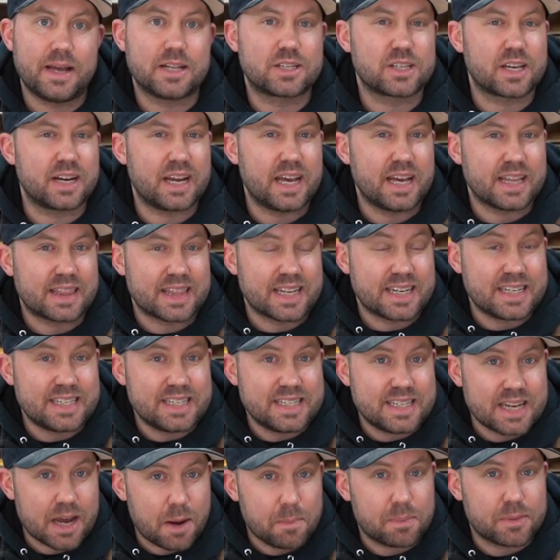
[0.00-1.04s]
It's gonna hit the
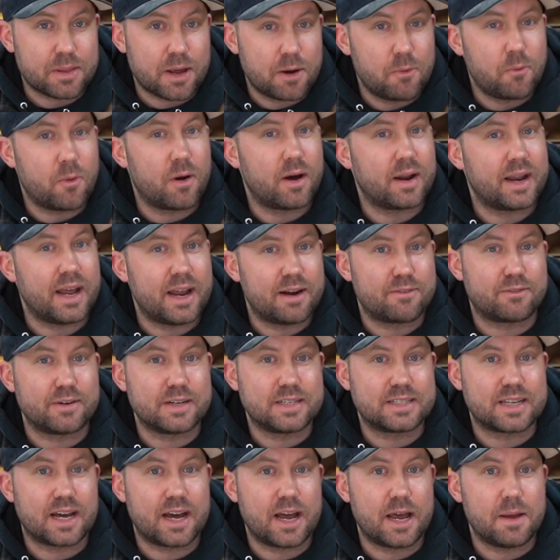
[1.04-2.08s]
depth I want every
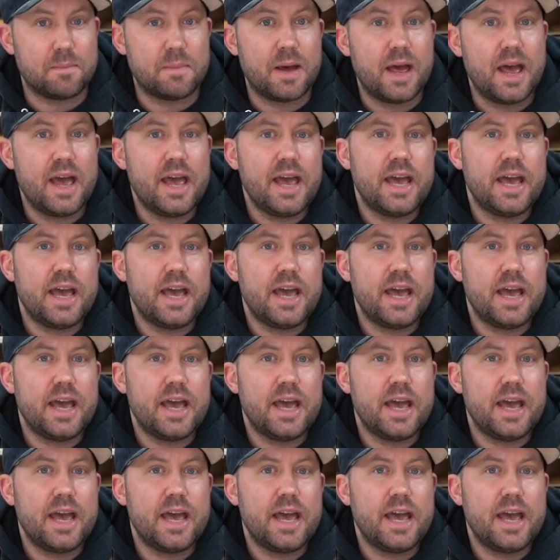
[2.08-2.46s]
time.